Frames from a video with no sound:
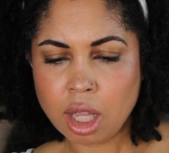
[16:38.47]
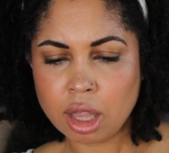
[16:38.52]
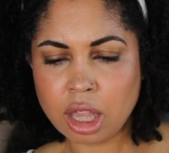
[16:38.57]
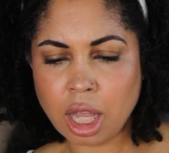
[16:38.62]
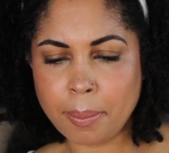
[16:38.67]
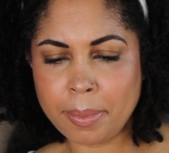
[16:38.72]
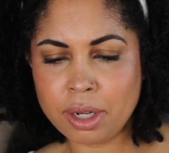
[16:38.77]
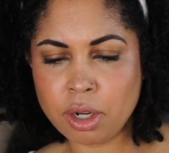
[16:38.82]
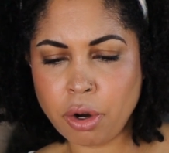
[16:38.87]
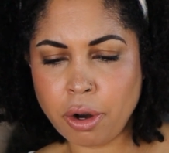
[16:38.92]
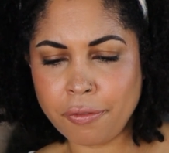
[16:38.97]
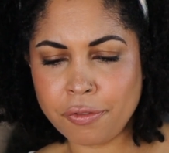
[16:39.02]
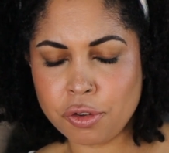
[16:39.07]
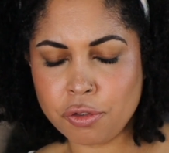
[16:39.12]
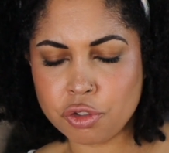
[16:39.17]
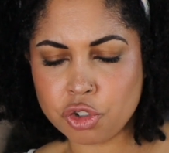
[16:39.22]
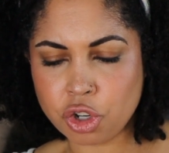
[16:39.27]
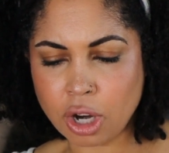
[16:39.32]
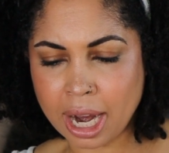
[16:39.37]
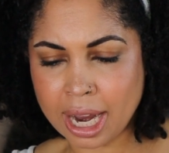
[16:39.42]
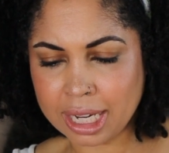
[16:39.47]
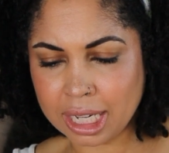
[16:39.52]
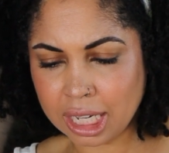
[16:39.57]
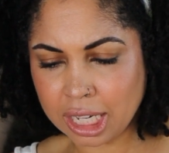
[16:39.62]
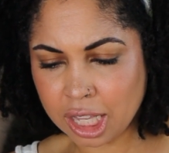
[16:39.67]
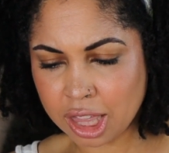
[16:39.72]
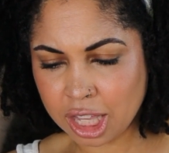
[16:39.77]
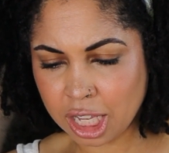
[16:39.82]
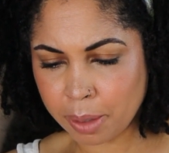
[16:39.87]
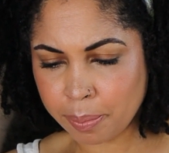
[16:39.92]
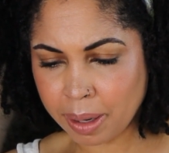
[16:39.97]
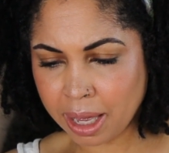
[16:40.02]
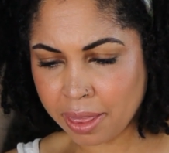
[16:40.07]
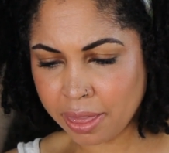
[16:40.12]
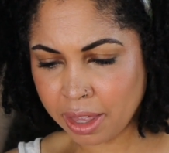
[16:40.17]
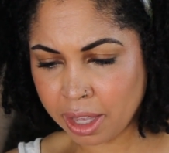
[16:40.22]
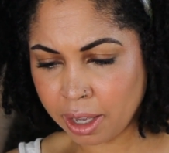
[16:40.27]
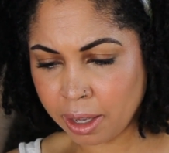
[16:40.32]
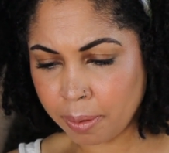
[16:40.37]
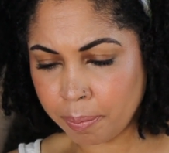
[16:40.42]
Let me know if you've tried anything by
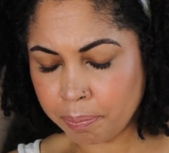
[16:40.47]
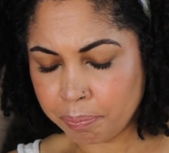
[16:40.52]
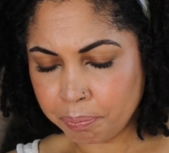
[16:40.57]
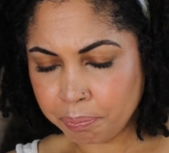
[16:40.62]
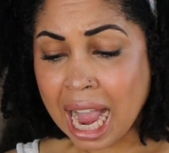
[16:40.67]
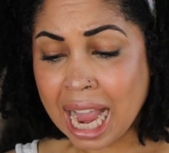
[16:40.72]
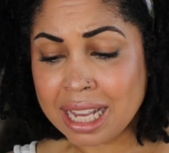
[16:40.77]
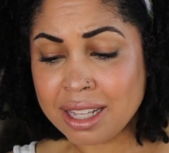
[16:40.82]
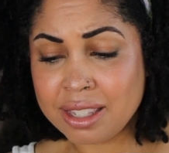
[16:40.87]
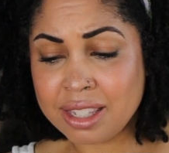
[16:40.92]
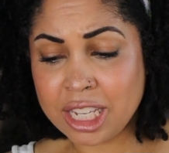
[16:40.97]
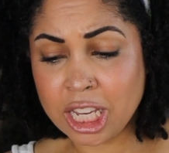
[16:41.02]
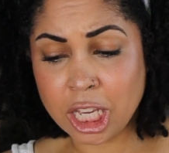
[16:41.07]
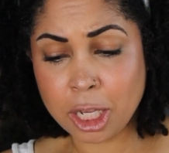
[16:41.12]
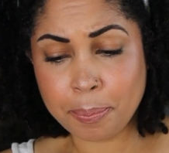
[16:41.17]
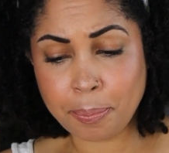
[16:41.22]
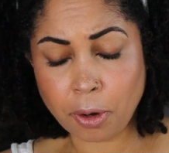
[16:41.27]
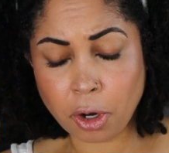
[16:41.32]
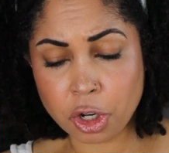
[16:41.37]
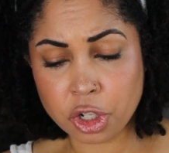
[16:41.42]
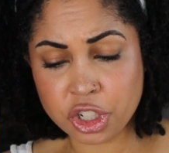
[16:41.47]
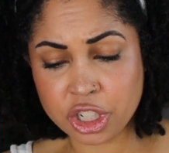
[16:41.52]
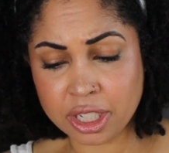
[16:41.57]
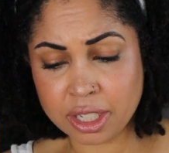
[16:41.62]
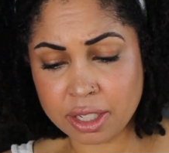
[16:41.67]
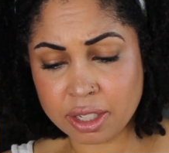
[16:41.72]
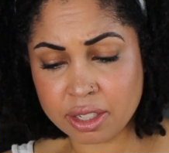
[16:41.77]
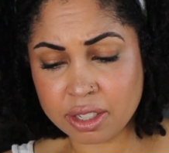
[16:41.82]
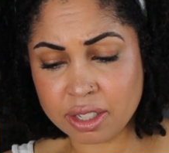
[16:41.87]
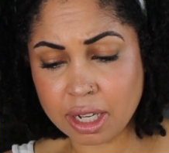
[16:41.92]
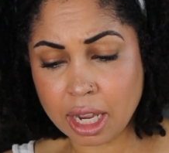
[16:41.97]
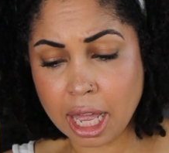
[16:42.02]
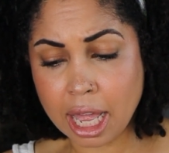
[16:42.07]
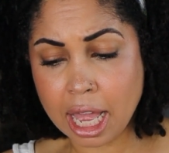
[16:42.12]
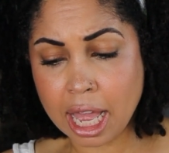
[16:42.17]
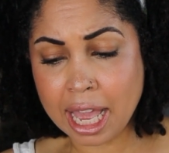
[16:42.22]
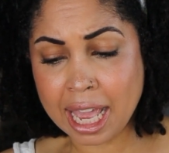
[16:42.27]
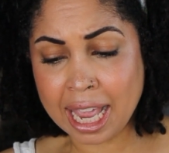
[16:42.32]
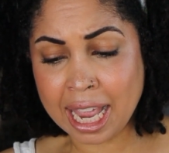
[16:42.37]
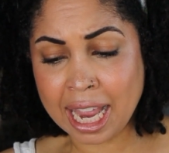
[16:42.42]
them. I did purchase
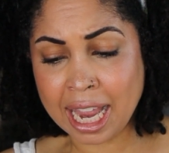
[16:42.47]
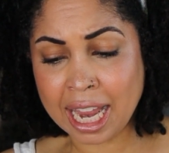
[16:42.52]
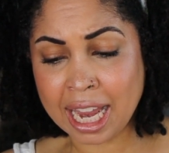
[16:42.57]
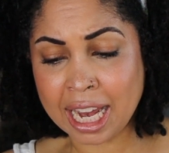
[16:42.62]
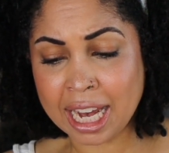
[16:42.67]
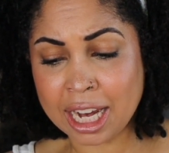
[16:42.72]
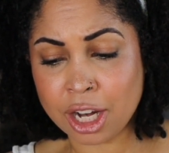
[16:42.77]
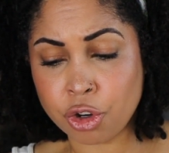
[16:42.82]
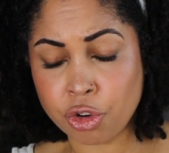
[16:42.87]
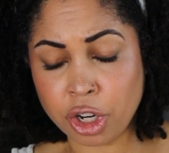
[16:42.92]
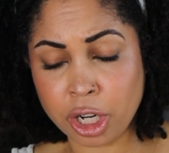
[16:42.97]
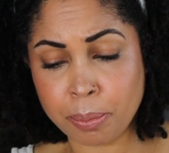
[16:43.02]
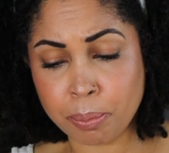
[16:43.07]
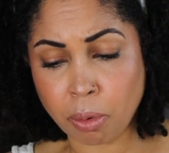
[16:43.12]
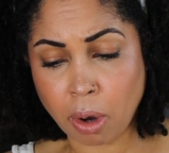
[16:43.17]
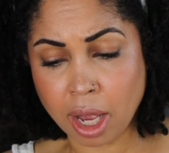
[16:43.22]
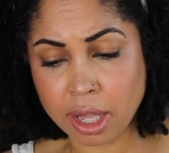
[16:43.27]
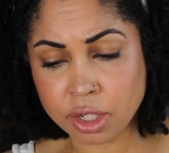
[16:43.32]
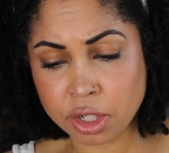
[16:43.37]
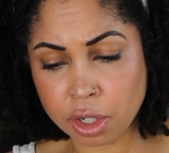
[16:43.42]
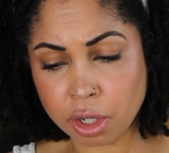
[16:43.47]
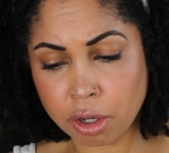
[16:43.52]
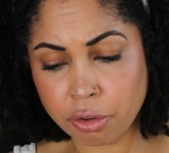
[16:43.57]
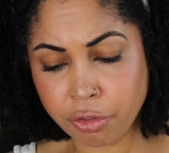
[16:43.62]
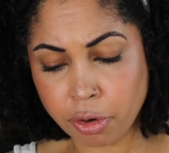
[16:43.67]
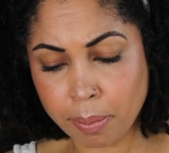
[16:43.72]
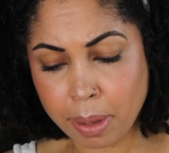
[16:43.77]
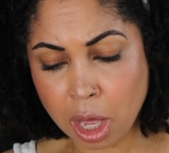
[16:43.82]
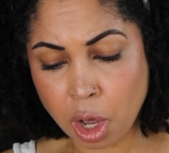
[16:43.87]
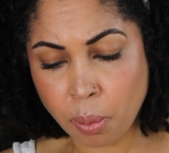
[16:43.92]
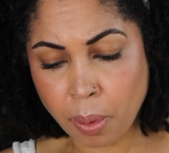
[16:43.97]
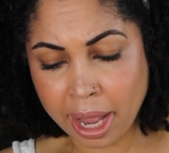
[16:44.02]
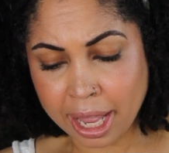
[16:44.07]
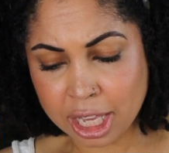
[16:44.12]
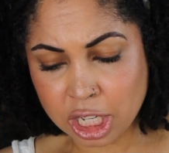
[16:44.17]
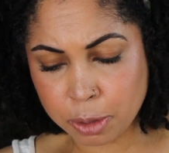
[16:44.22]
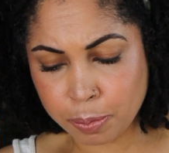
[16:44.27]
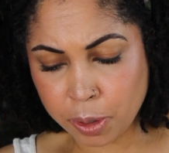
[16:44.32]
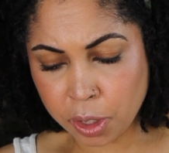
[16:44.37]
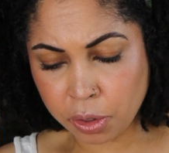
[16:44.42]
a cream bronzer from
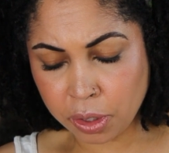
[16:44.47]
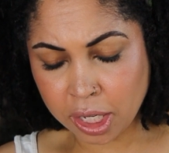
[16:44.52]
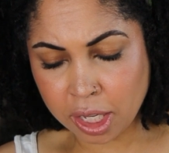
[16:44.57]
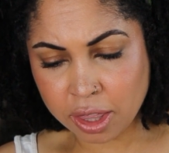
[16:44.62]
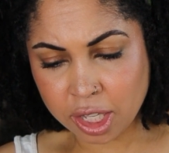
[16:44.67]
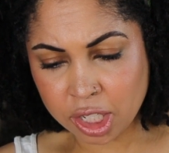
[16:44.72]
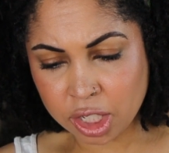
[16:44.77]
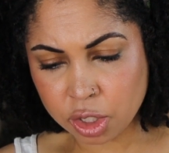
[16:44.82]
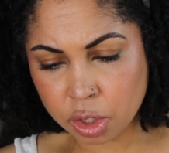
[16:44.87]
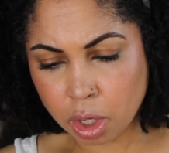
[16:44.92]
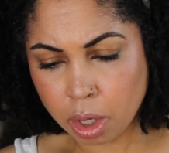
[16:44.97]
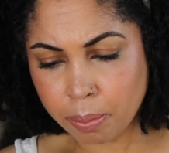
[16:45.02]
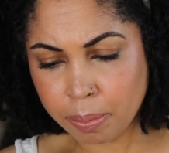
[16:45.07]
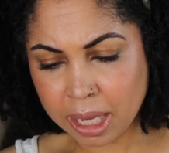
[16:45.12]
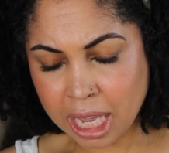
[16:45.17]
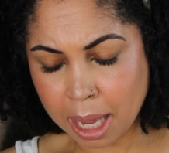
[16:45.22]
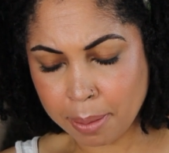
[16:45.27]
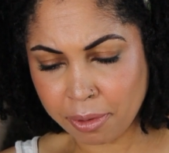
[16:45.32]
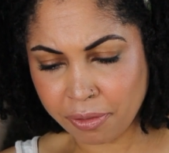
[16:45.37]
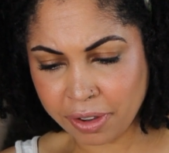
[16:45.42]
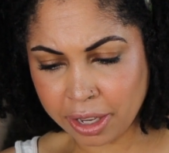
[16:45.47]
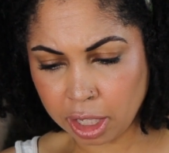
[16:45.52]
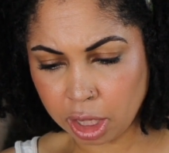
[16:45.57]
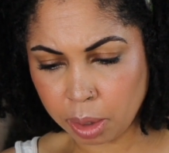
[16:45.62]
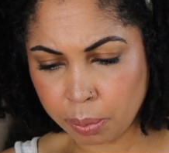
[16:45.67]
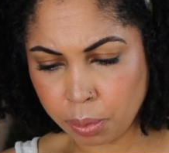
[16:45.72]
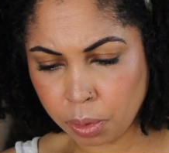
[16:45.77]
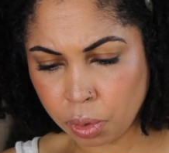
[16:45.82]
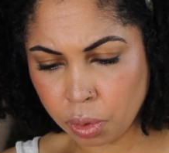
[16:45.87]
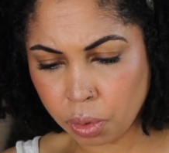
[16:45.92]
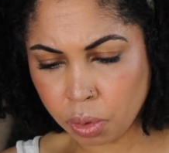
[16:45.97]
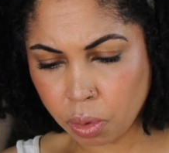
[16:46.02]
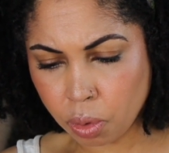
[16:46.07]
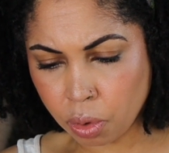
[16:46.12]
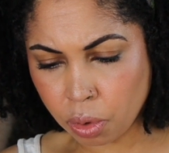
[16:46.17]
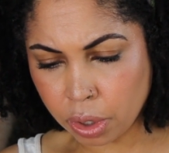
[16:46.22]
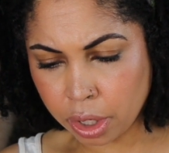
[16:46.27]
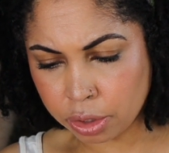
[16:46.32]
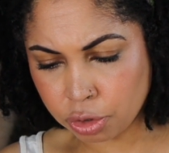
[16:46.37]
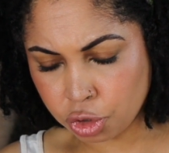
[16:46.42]
LYS Beauty. These became available
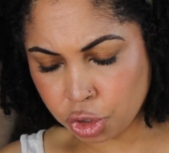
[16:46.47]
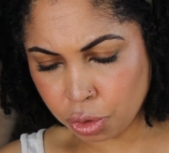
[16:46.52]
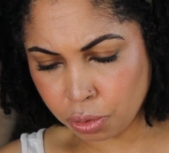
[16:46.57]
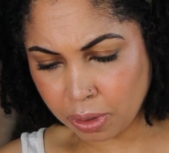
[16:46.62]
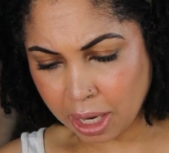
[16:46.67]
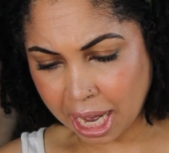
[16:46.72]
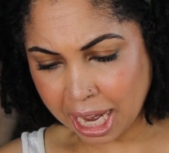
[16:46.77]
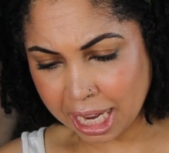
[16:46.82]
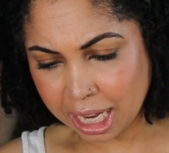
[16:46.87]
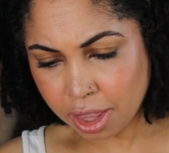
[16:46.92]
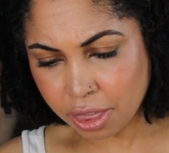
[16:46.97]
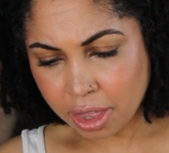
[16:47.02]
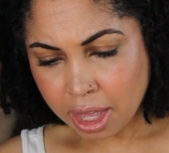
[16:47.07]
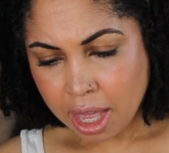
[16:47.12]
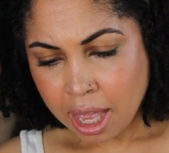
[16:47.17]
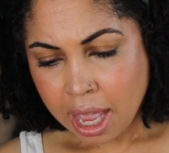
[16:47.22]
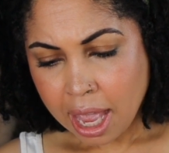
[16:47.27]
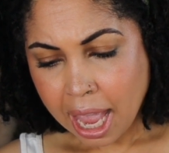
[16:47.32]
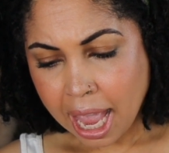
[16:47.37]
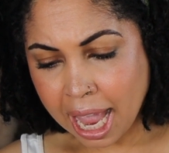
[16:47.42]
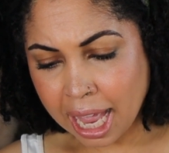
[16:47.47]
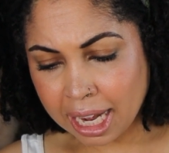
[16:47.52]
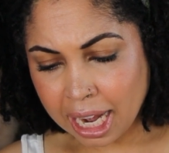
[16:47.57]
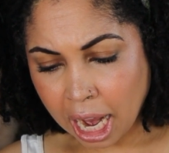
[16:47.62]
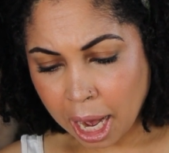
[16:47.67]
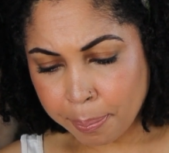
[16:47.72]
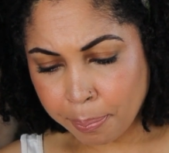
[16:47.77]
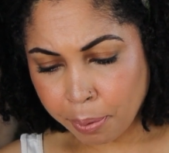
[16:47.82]
on June 8th. And I